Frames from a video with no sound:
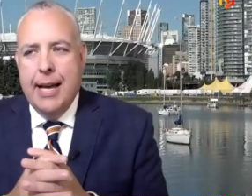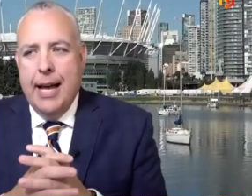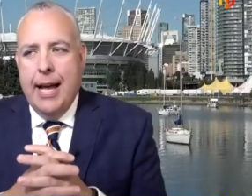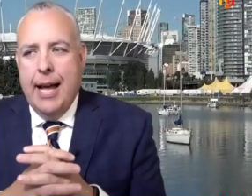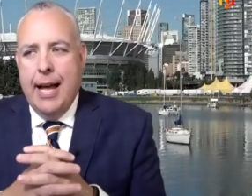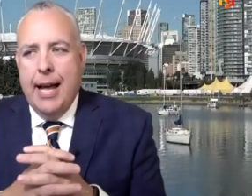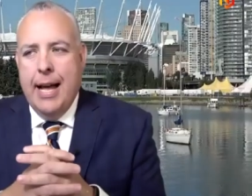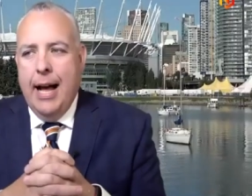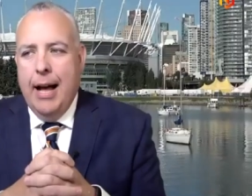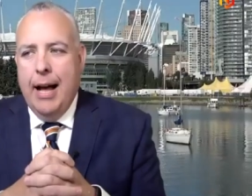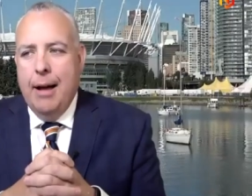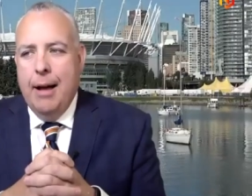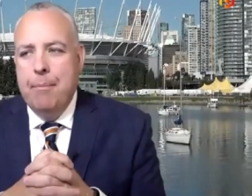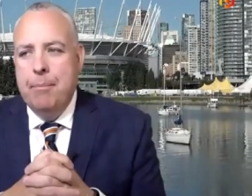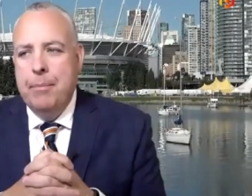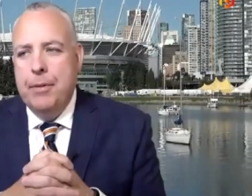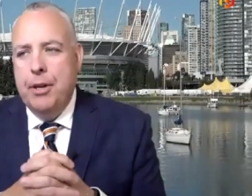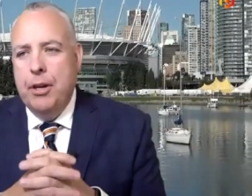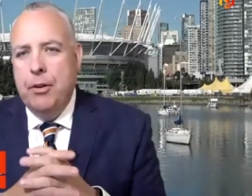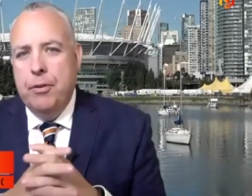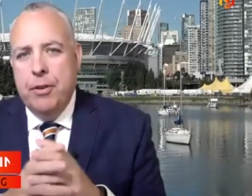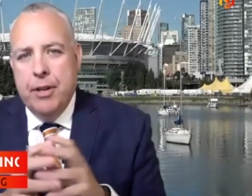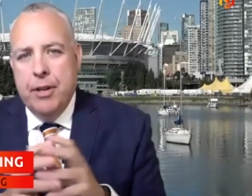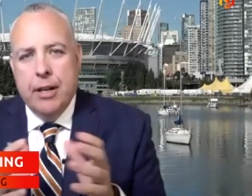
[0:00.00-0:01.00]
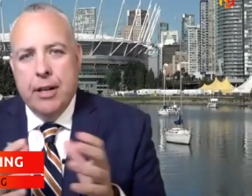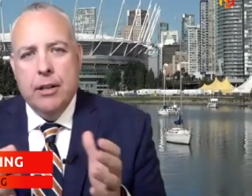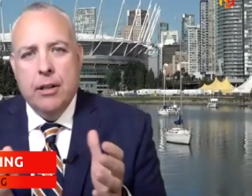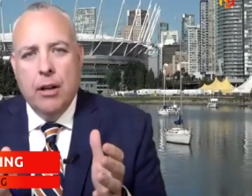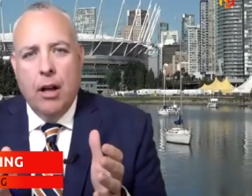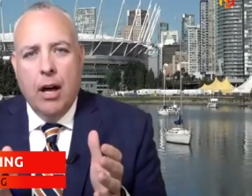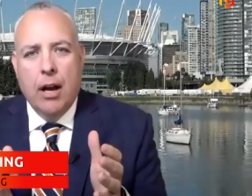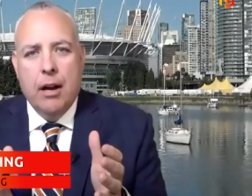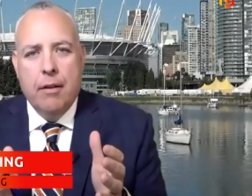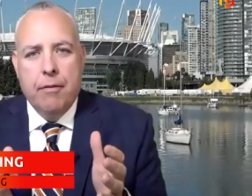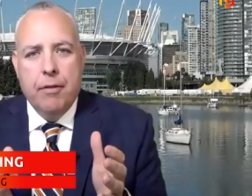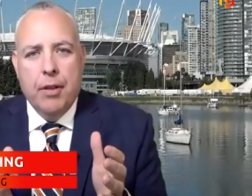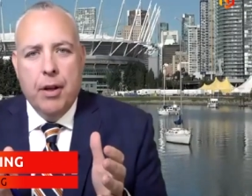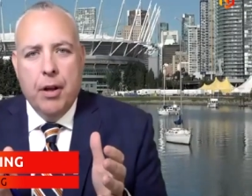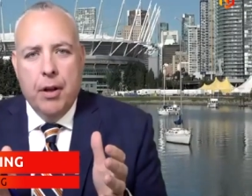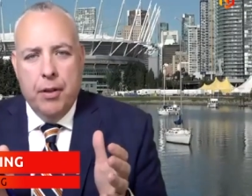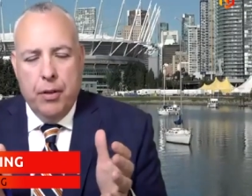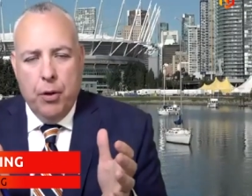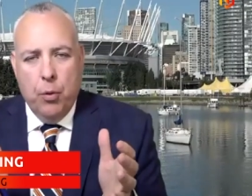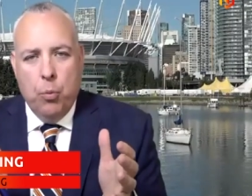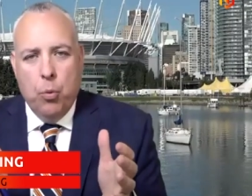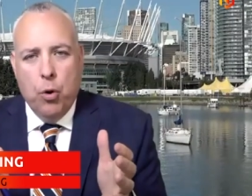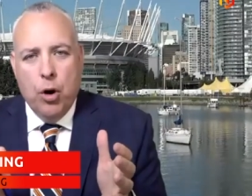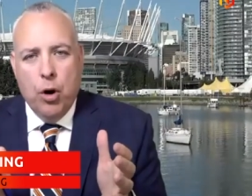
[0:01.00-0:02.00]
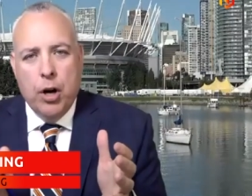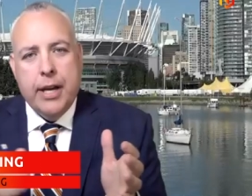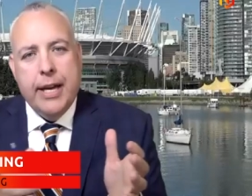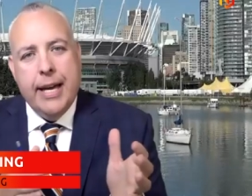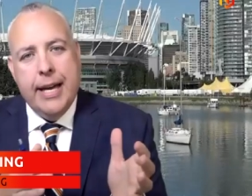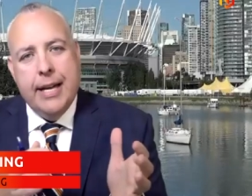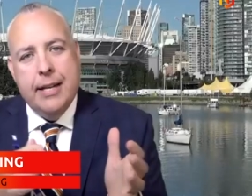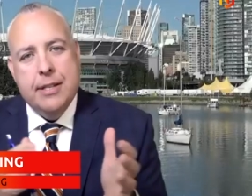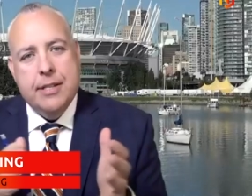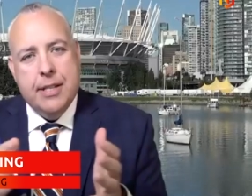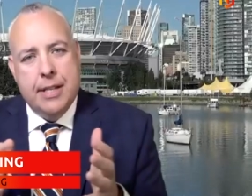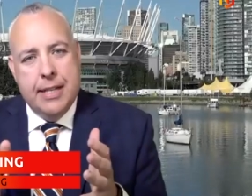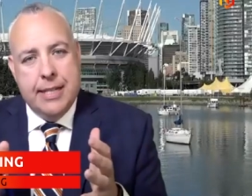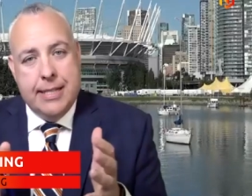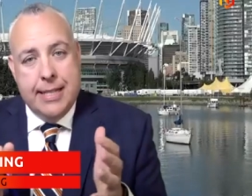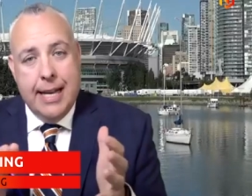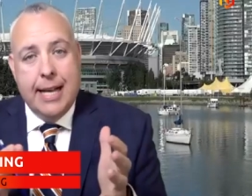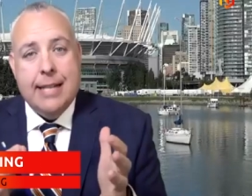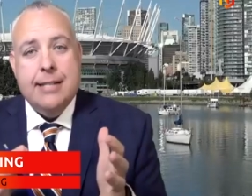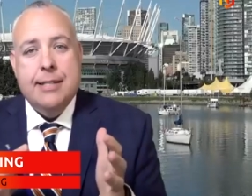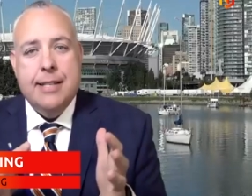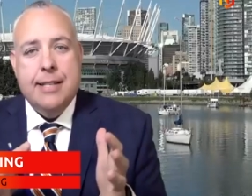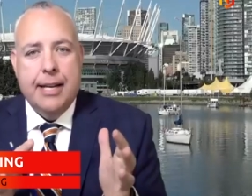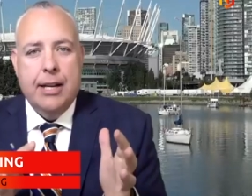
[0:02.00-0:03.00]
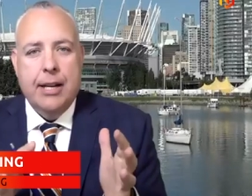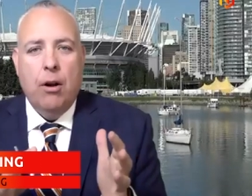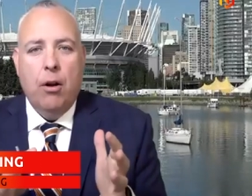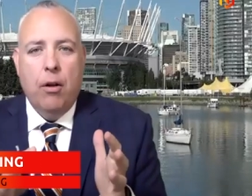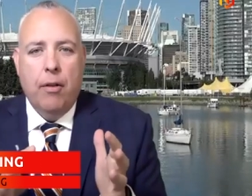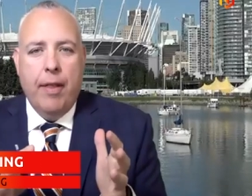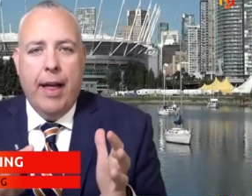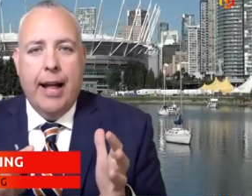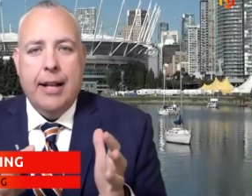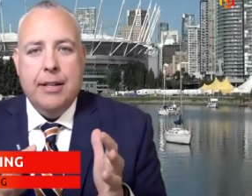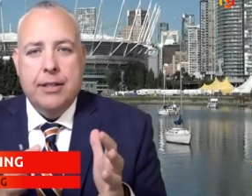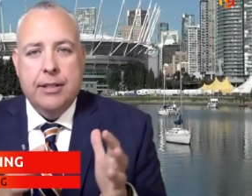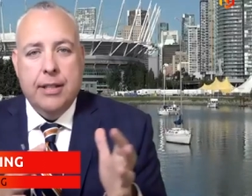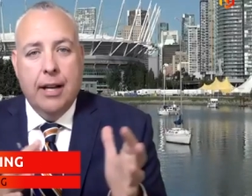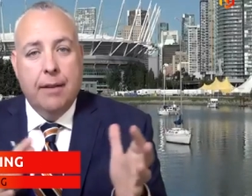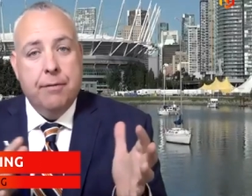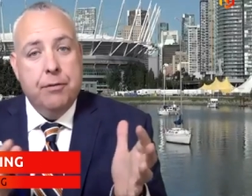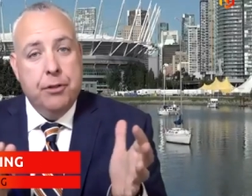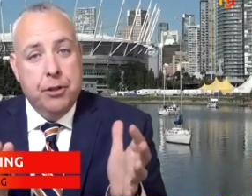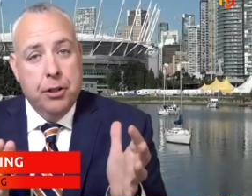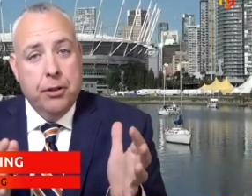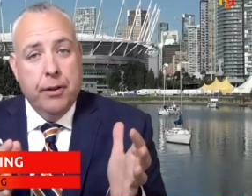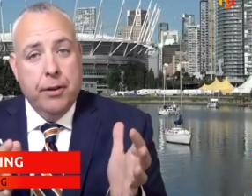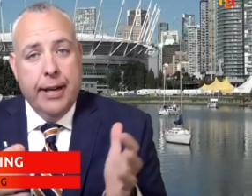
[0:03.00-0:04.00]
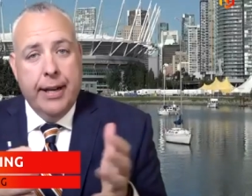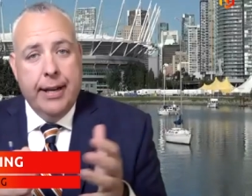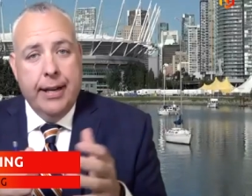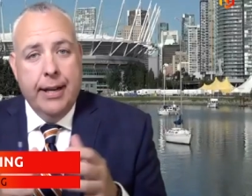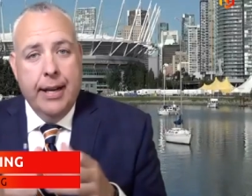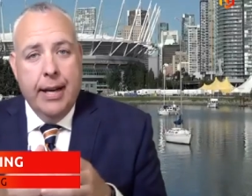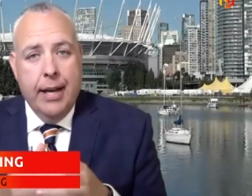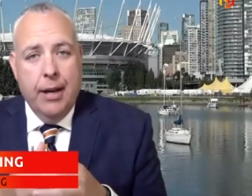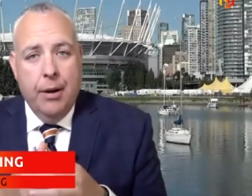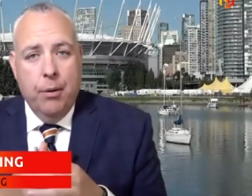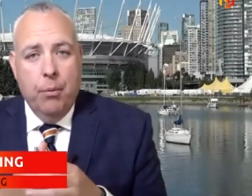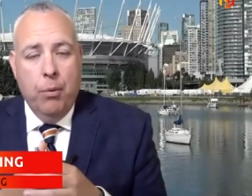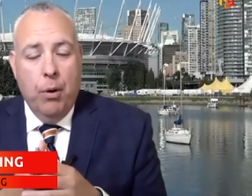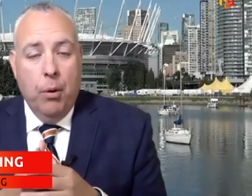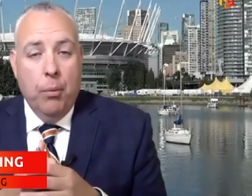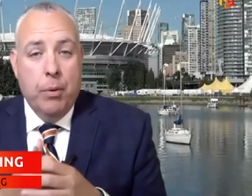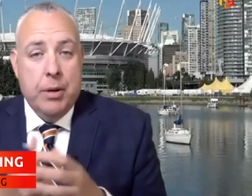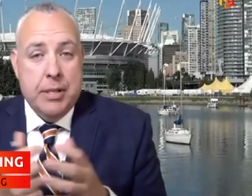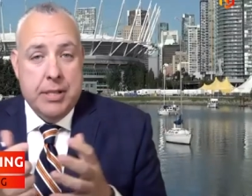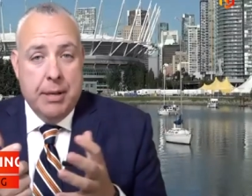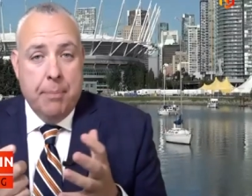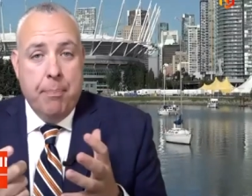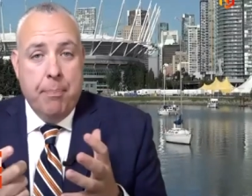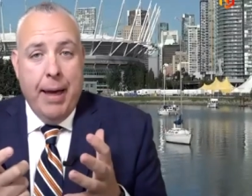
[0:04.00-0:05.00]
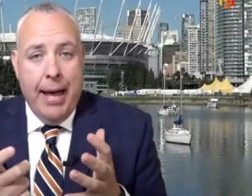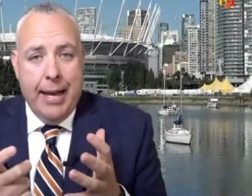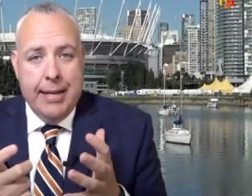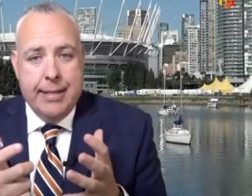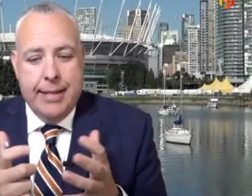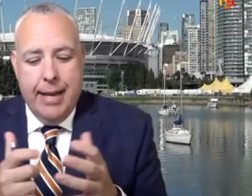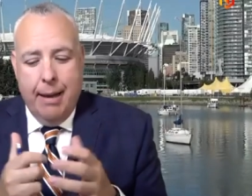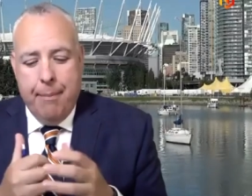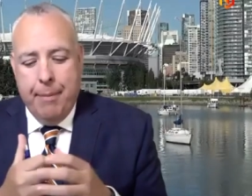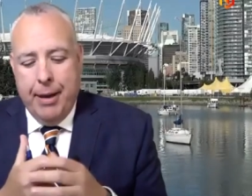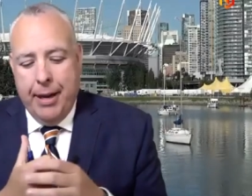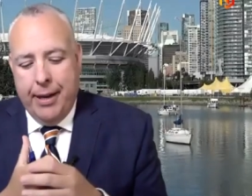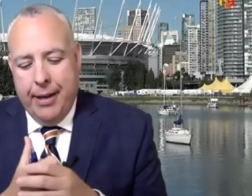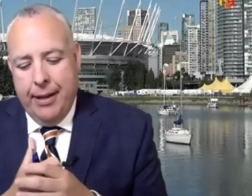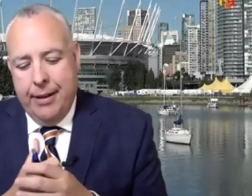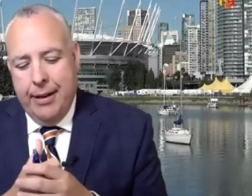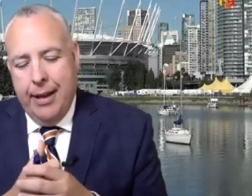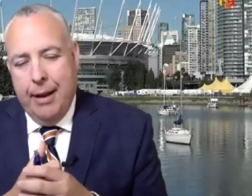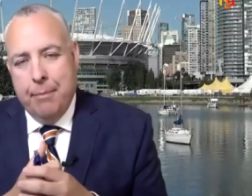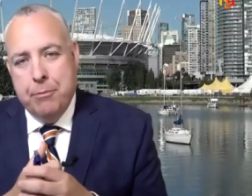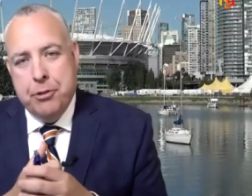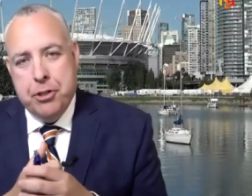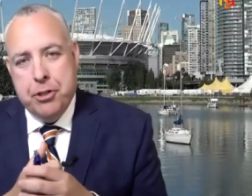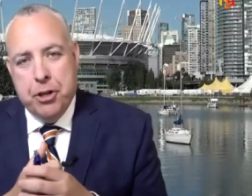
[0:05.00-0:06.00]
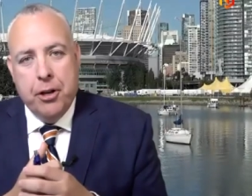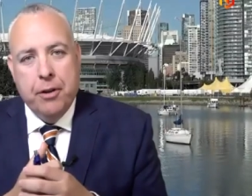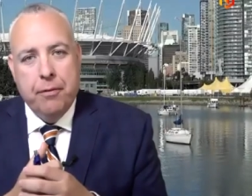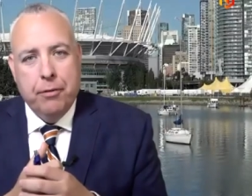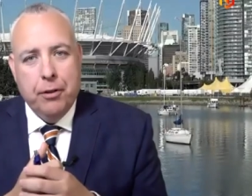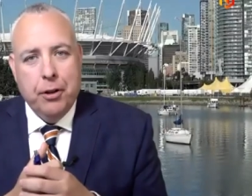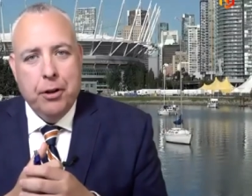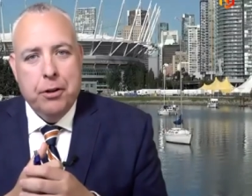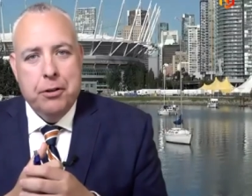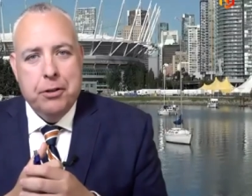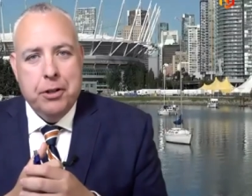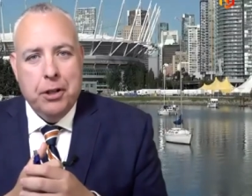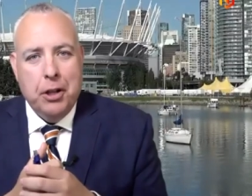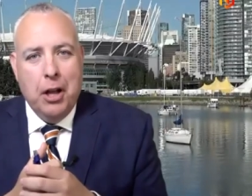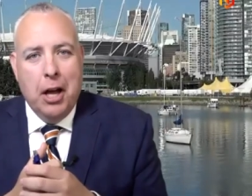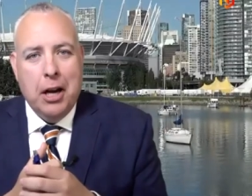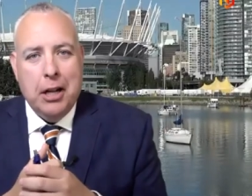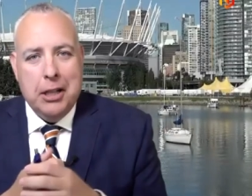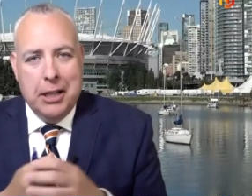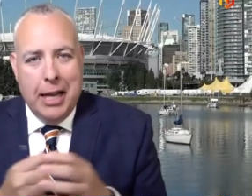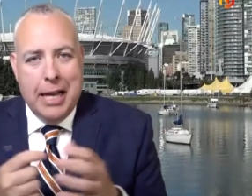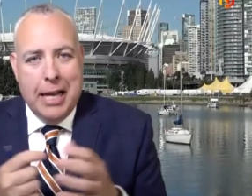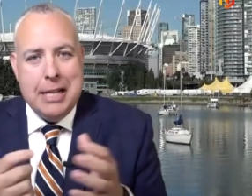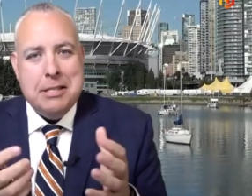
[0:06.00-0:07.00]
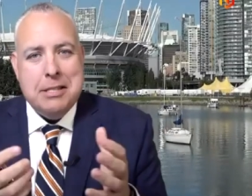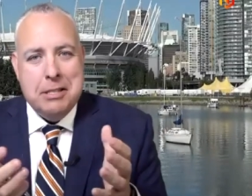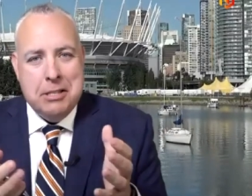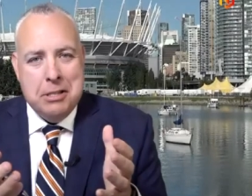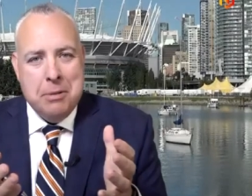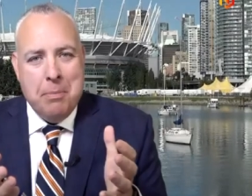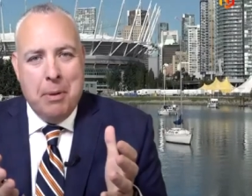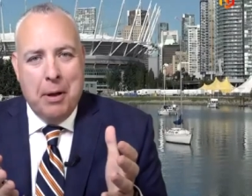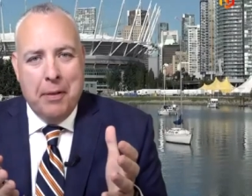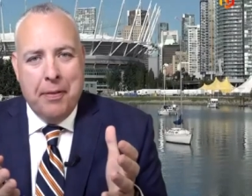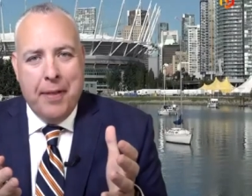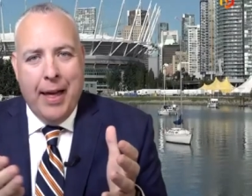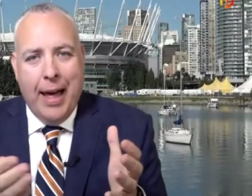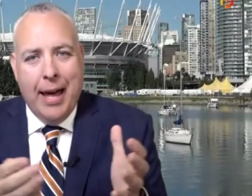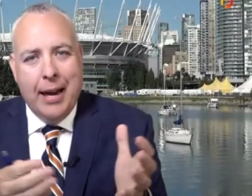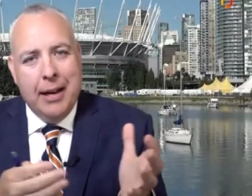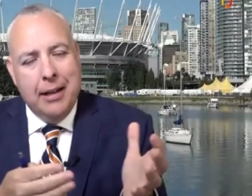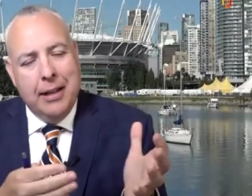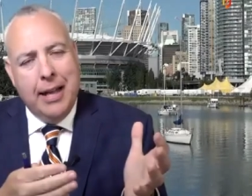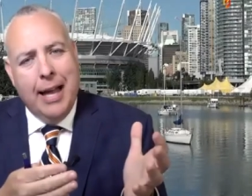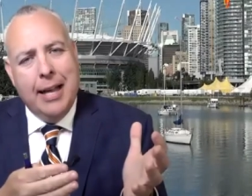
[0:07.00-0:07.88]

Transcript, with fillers: um, you did a lot of the the workings and the testing and all that stuff during what was a pandemic, and I'm sure you've learned a lot of lessons about that and,